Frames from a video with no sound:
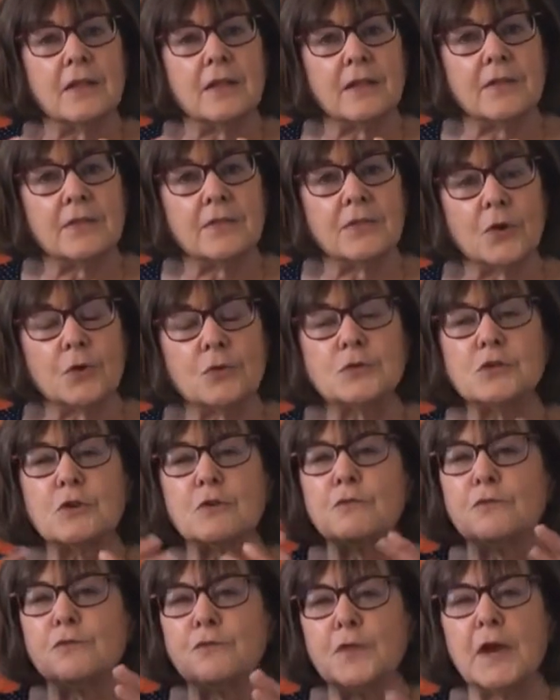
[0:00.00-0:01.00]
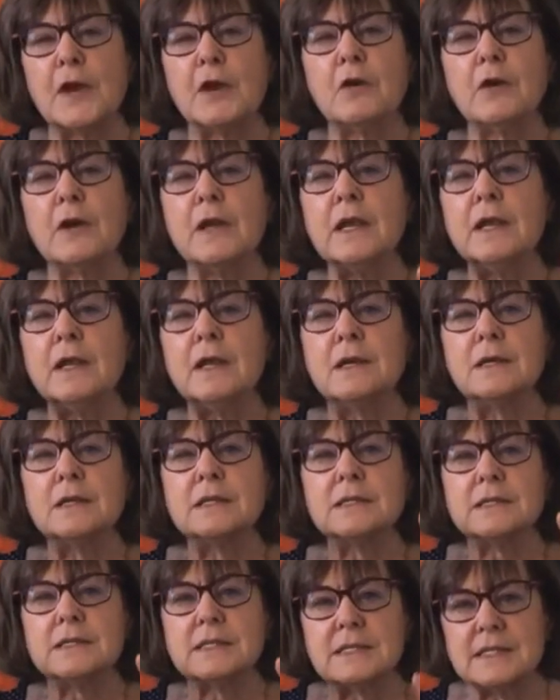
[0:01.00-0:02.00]
Those are very
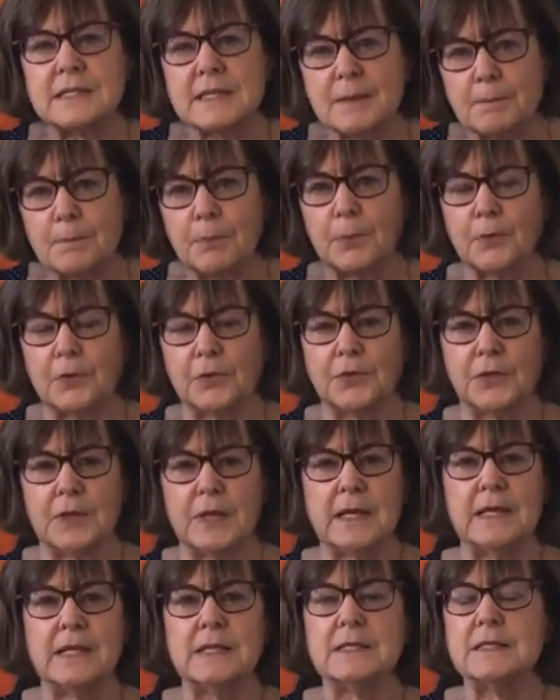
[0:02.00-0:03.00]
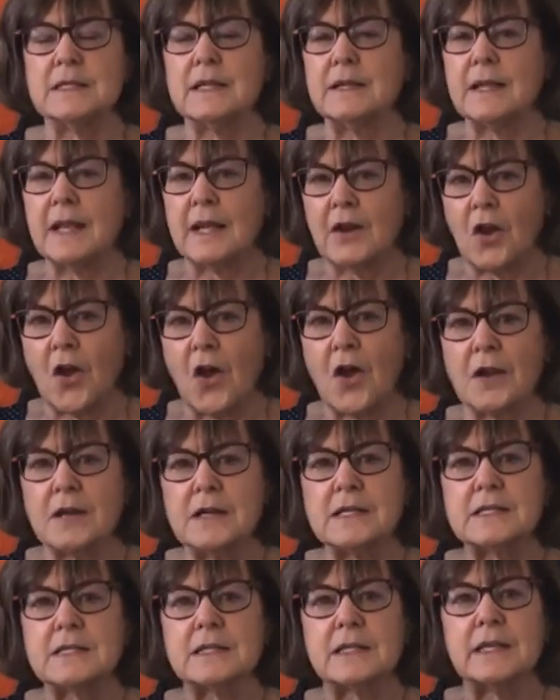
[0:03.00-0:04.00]
simple things that
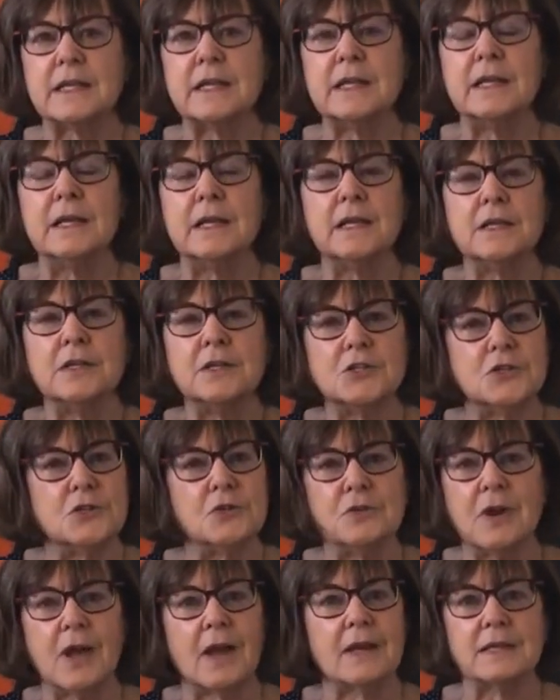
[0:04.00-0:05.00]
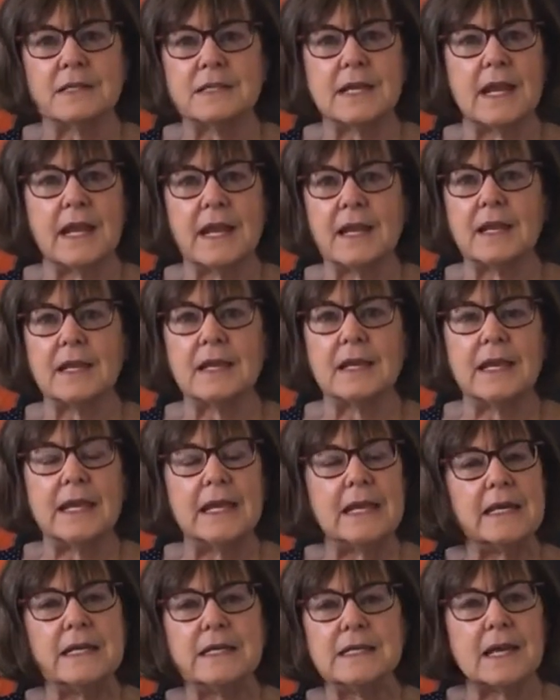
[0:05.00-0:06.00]
honestly do not take
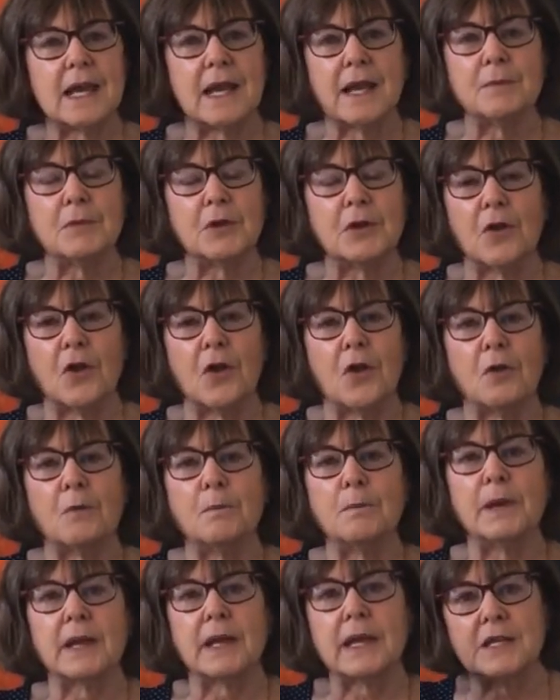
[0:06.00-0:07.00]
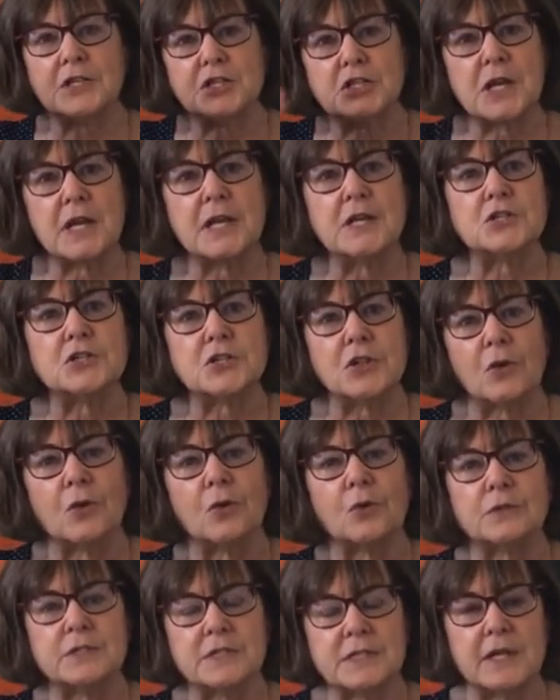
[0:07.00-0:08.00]
any time at all, but can change the
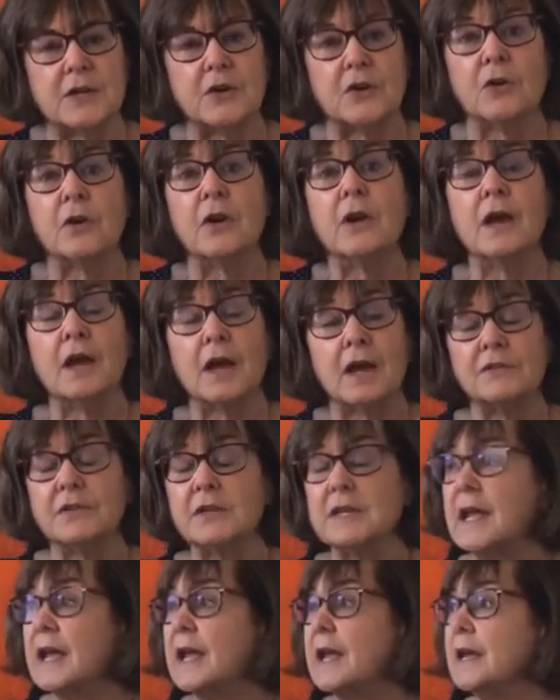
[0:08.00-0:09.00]
whole tenor of a day.